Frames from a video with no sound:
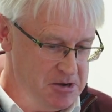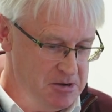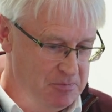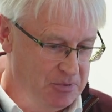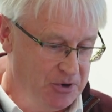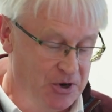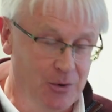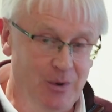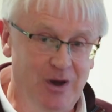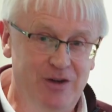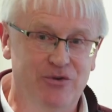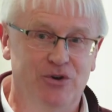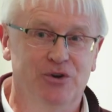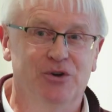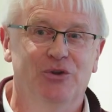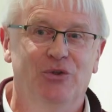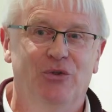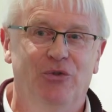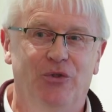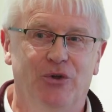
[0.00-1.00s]
But however,
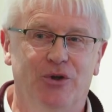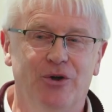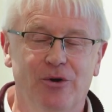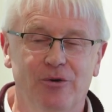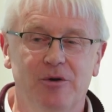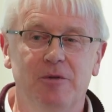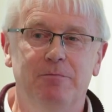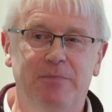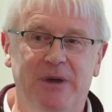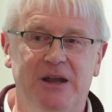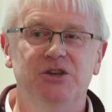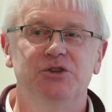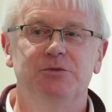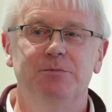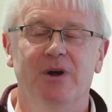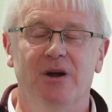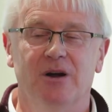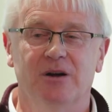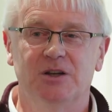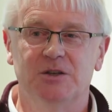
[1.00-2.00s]
the current
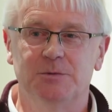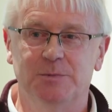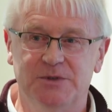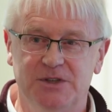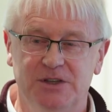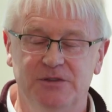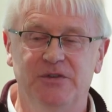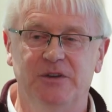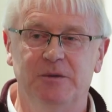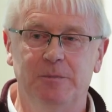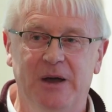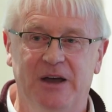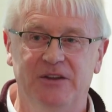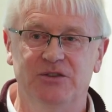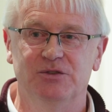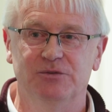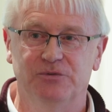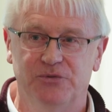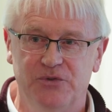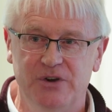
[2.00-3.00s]
benchmark specific
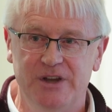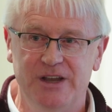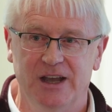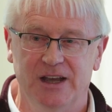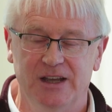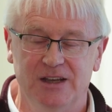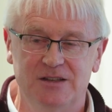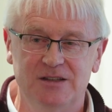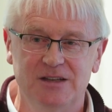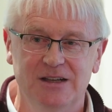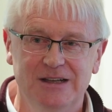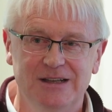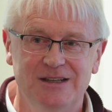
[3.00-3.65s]
pathogen-free eggs